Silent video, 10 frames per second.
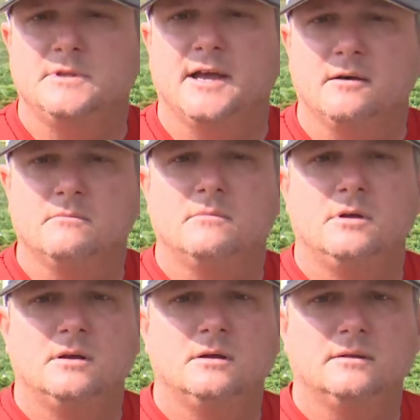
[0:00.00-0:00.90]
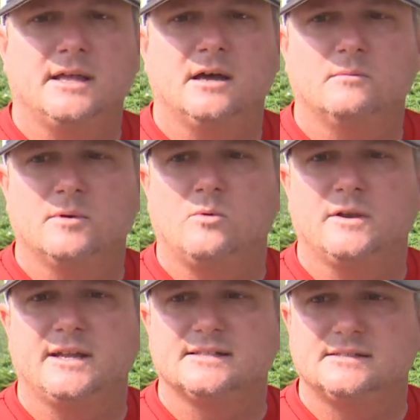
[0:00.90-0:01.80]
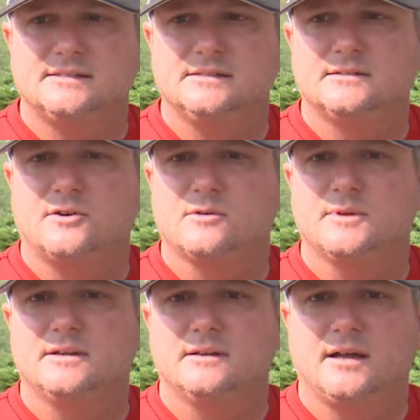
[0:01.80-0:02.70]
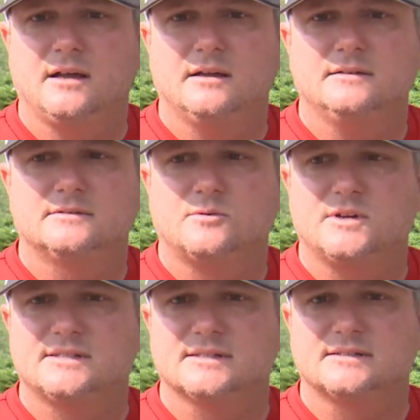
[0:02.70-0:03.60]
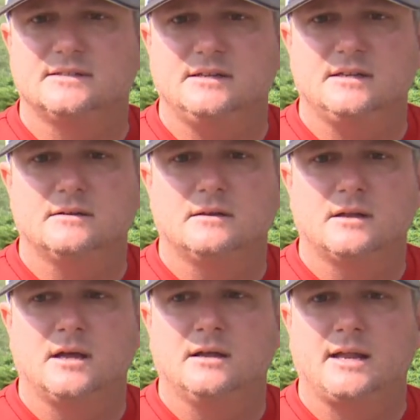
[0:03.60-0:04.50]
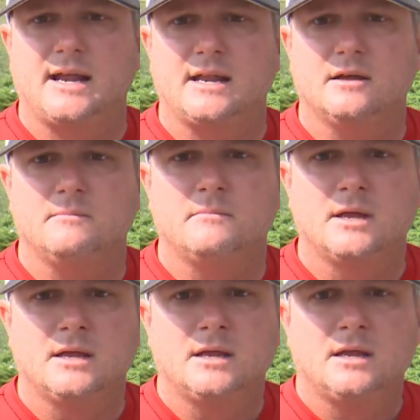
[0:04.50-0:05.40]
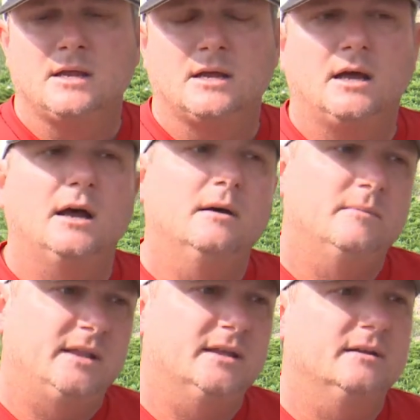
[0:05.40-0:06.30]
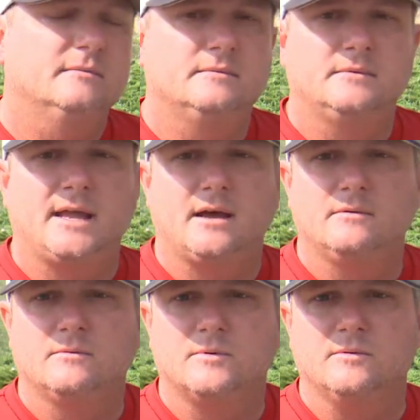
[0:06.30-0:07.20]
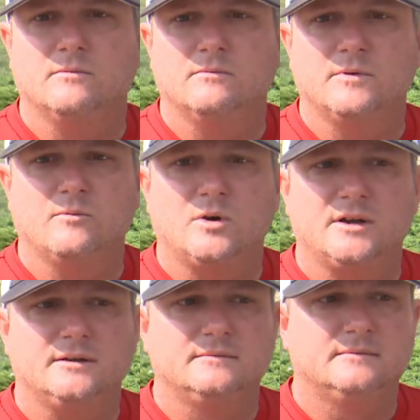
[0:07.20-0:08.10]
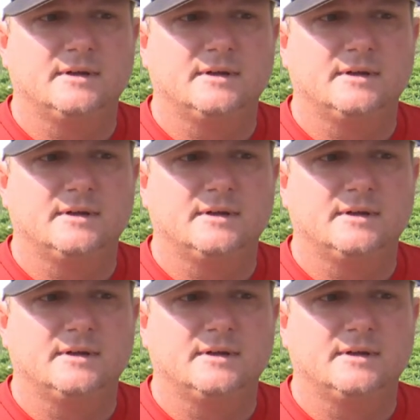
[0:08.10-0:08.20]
Yep. The 1-1. Yep, we won the SEC tournament in 2016 at A&M. And then, yeah, we won